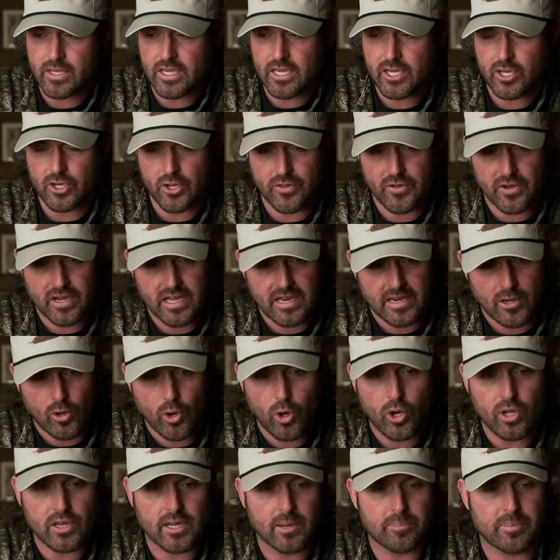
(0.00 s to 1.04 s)
you know, they'll kind of
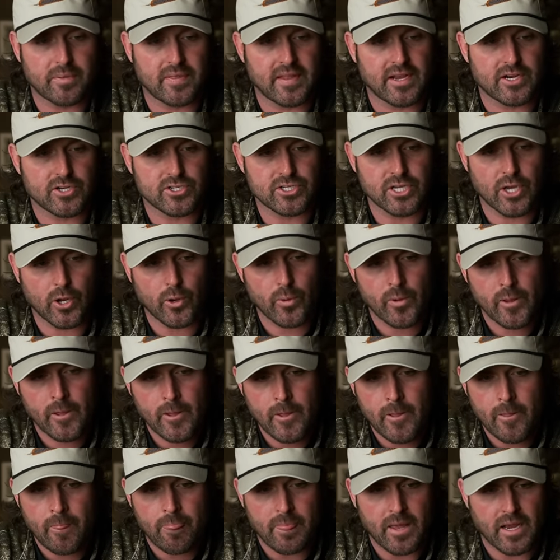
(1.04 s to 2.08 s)
hole up in there. So
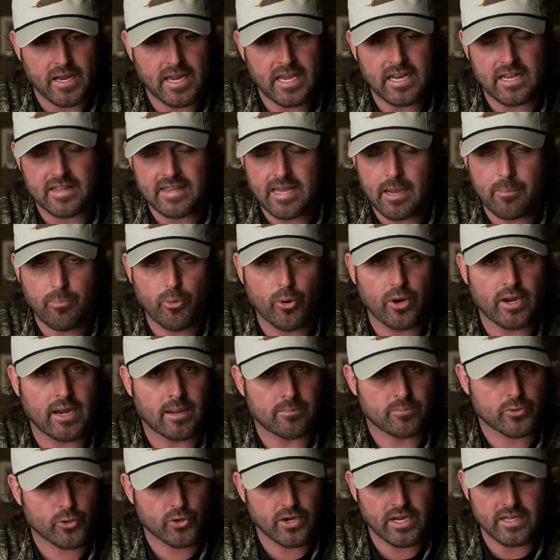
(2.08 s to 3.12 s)
again, at that point,
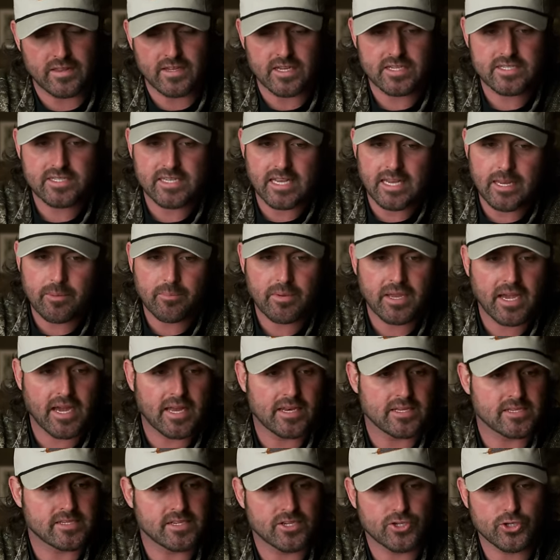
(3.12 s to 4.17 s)
I'm creating the same
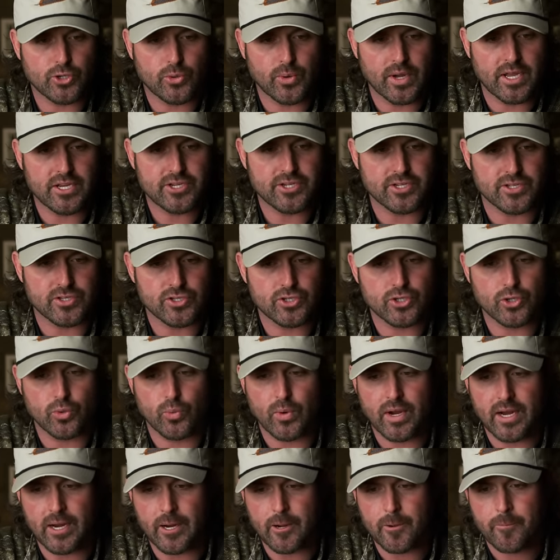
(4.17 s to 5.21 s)
kind of situations to
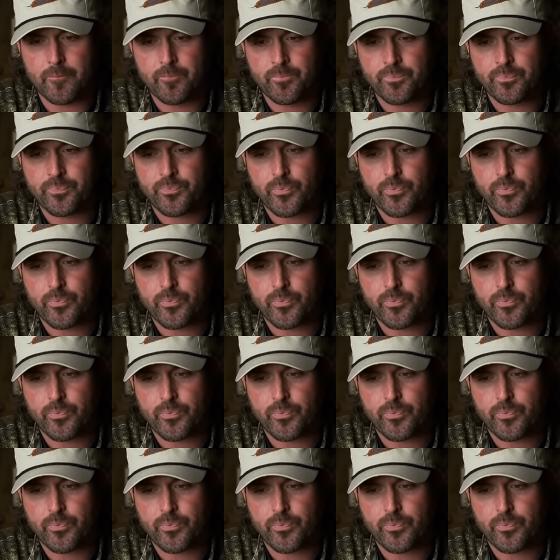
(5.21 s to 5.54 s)
where